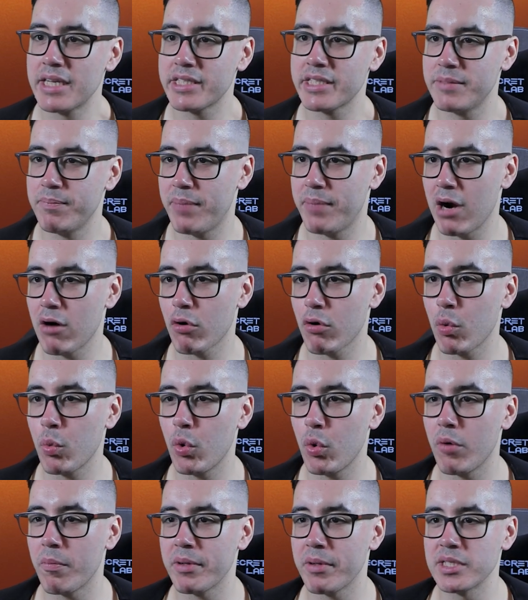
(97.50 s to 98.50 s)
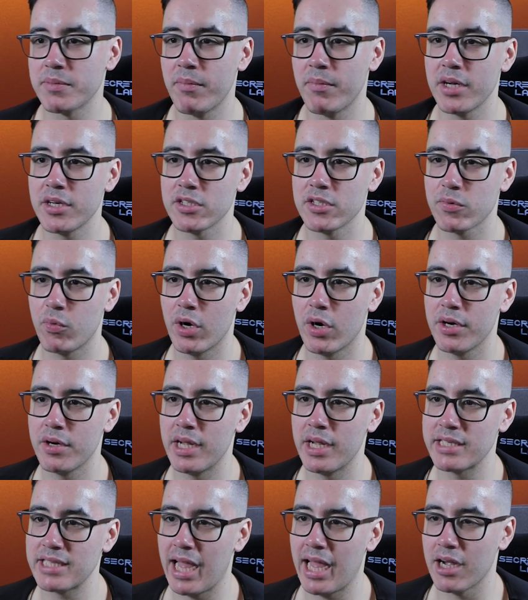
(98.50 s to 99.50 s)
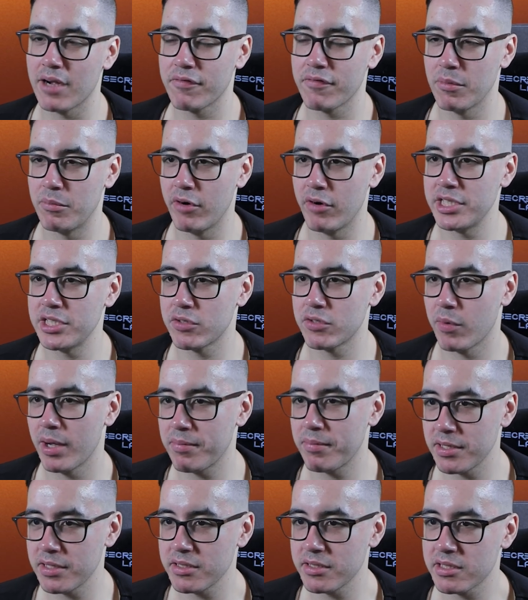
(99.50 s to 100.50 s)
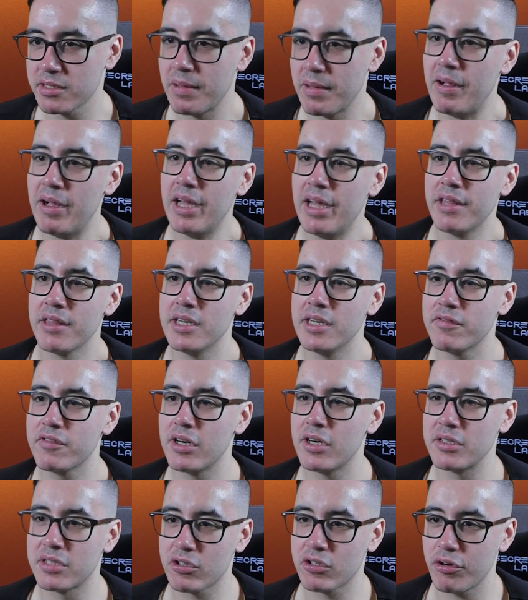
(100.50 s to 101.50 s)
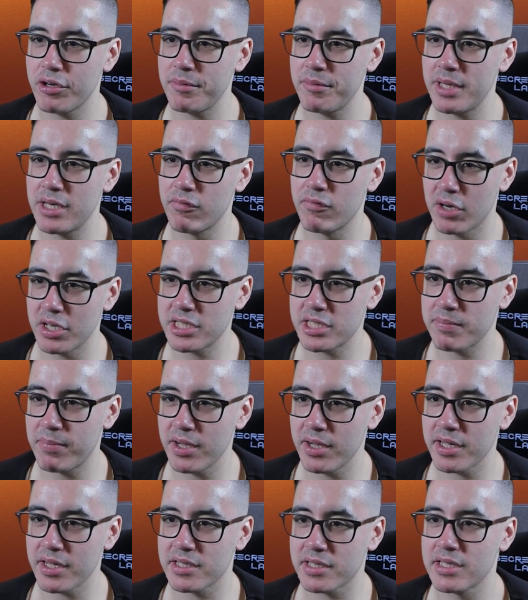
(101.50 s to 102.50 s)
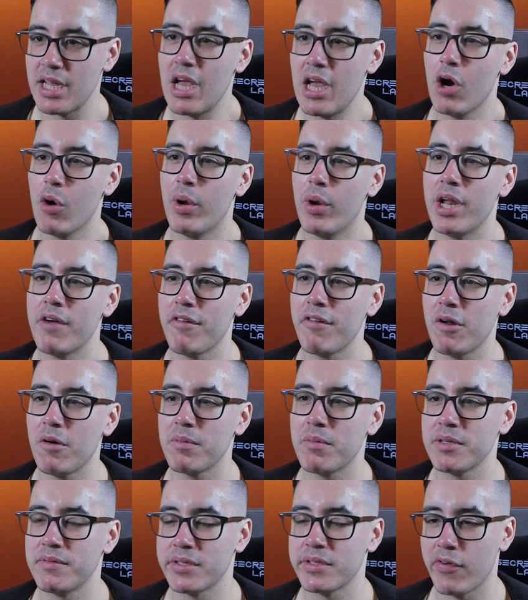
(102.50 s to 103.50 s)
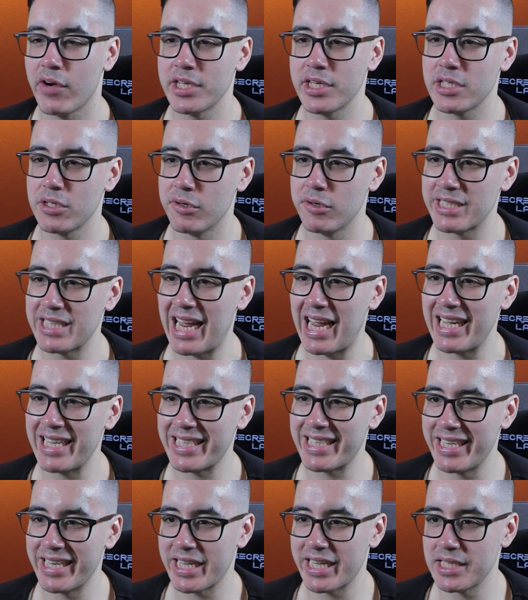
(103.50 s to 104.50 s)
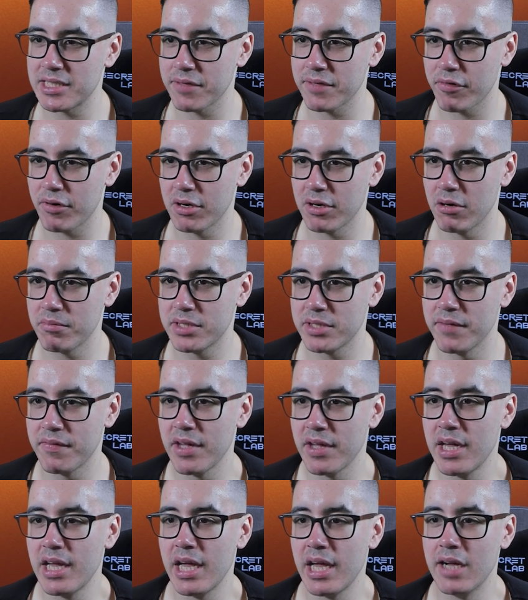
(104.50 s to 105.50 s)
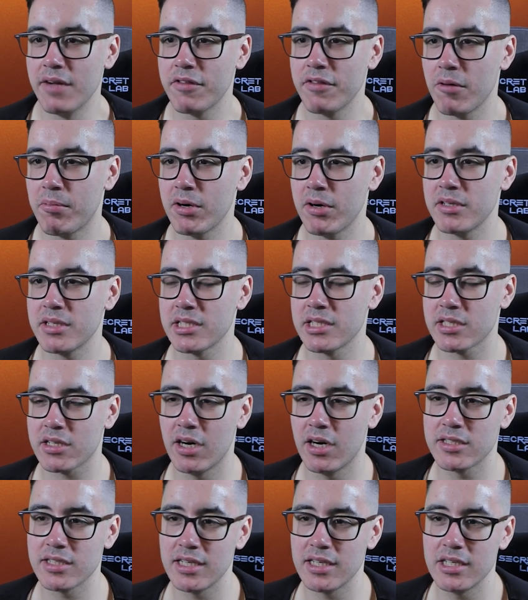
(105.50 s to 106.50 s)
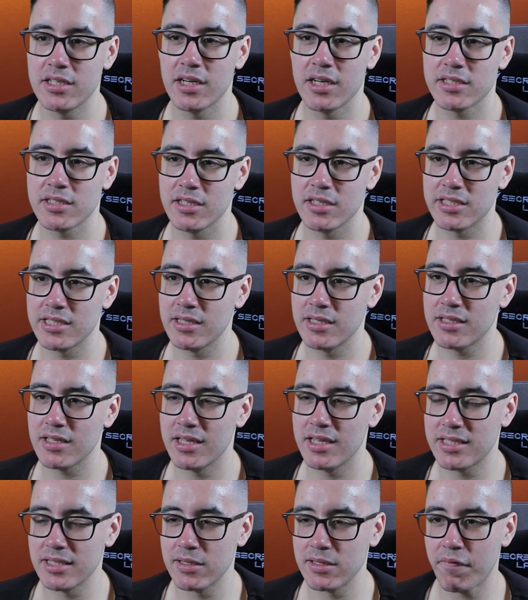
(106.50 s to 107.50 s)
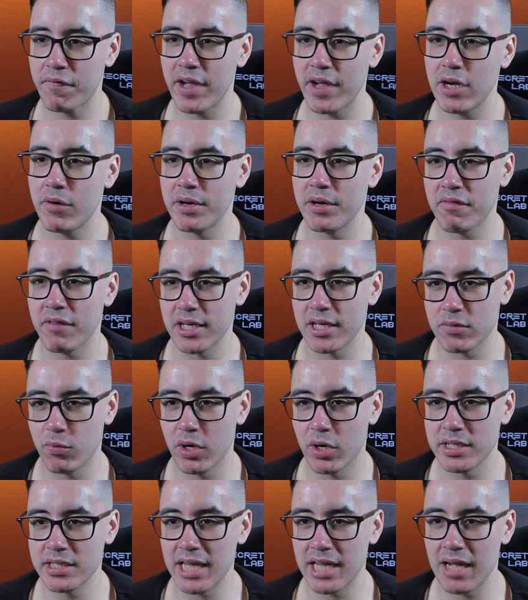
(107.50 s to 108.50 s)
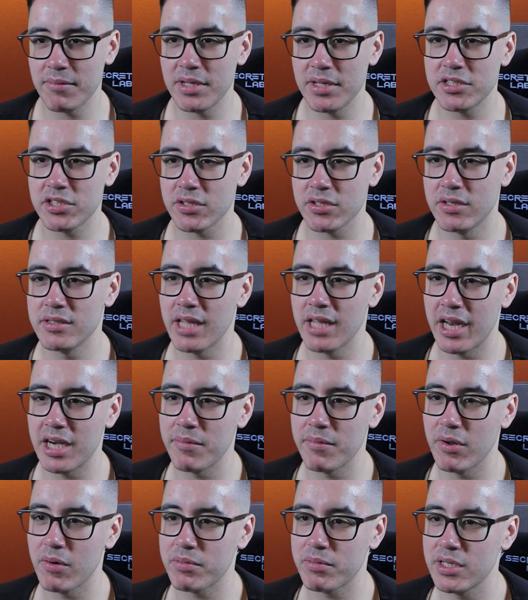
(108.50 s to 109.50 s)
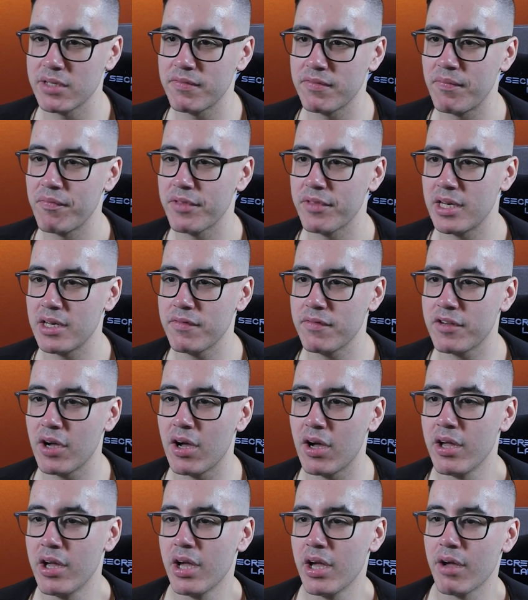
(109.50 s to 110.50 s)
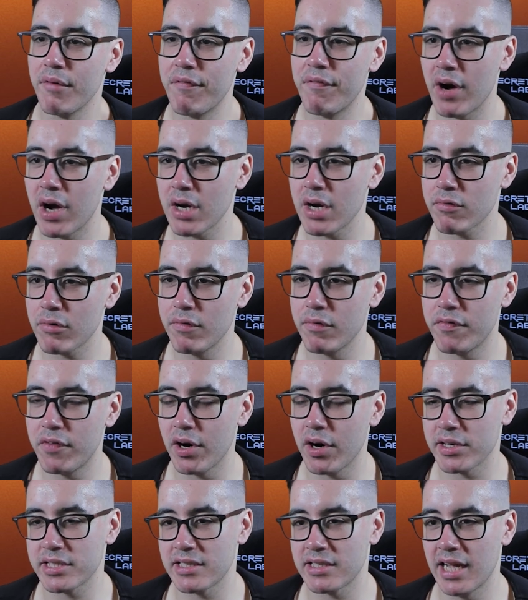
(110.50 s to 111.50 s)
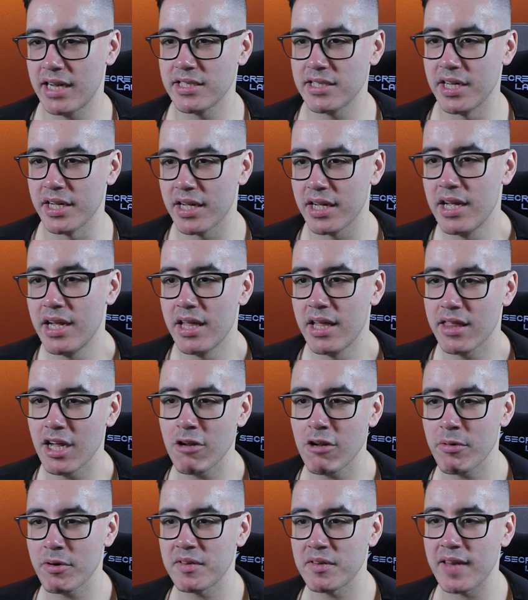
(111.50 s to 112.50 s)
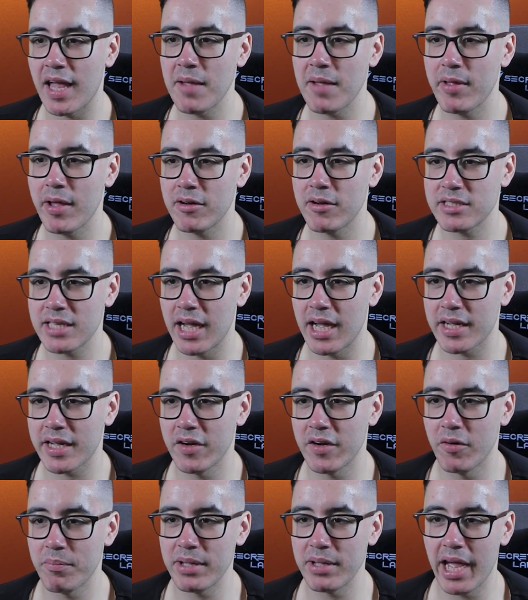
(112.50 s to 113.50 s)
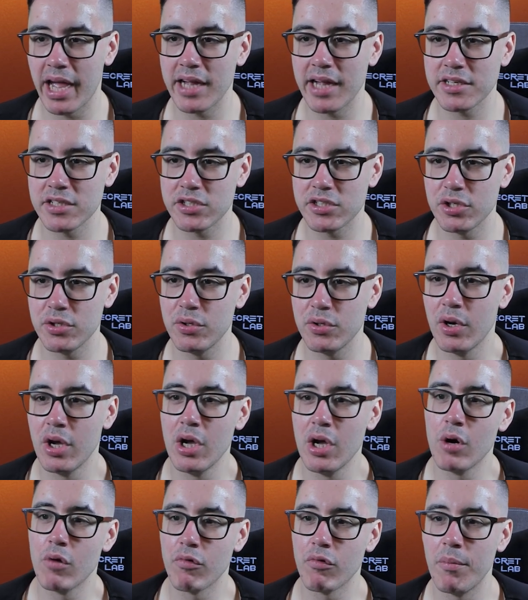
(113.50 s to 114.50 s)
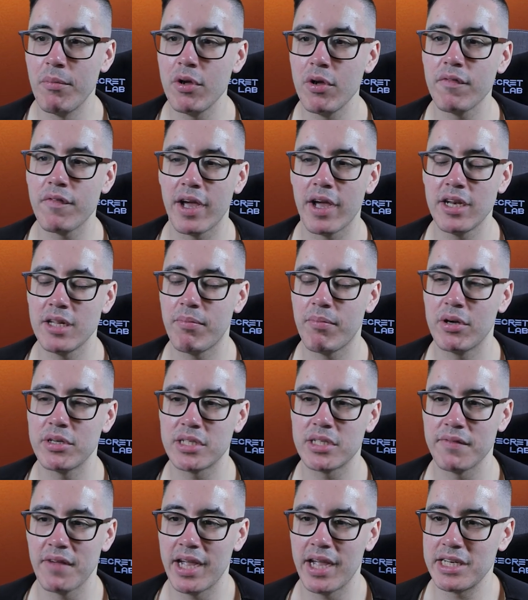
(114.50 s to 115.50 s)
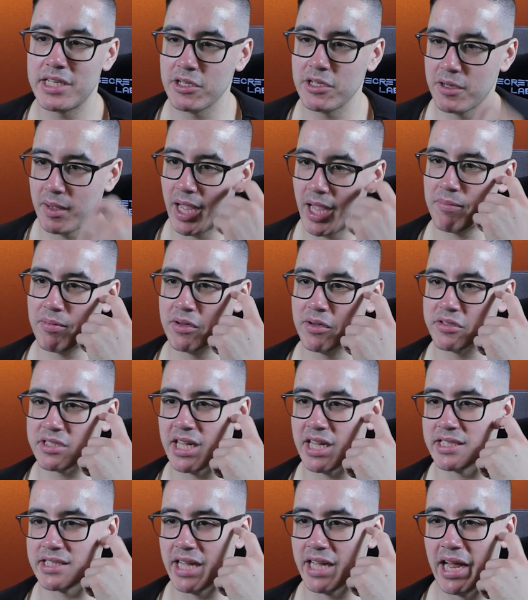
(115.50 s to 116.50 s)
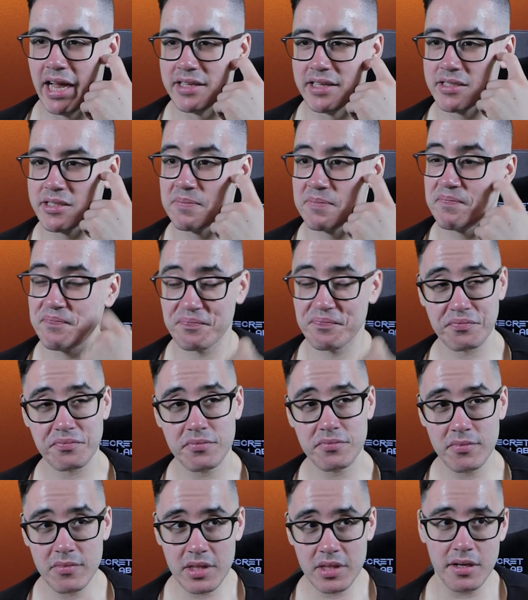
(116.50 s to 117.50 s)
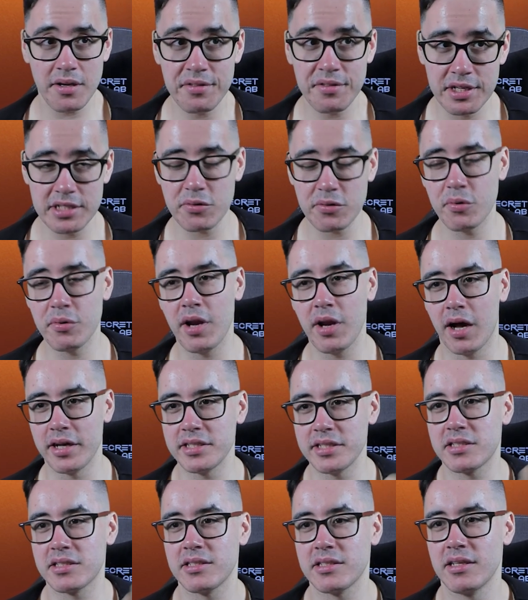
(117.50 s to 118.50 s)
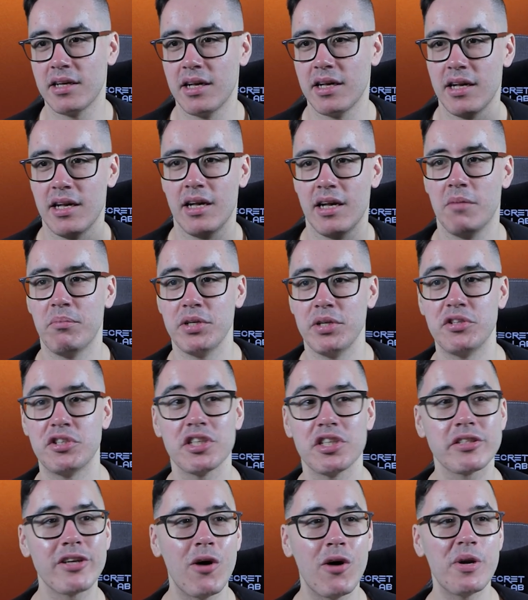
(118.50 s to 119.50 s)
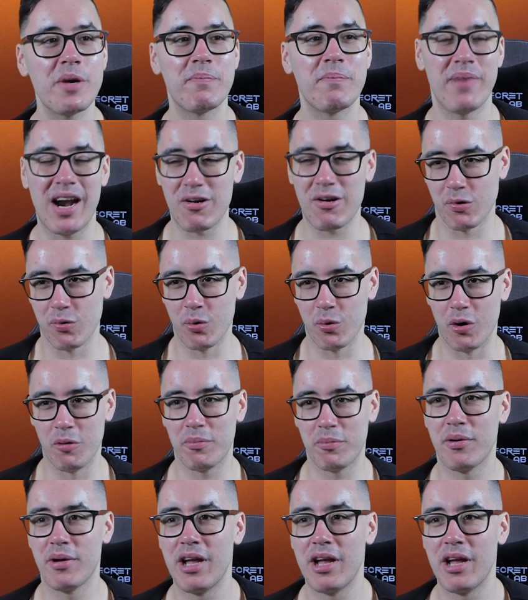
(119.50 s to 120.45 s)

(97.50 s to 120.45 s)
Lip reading: Barrel Warp is -1 attack from ranged weapons. Then you've got Screaming, Rust Spikes. Whenever an operative is fighting or retaliating against a friendly operative, if your opponent discards any dice as a fail, inflict 1 damage on that enemy operative. Then you've got Viral Vox Static. That enemy operative APL stat cannot be added to remove any positive APL stats it has. These are all nice, but you just go with Barrel Warp.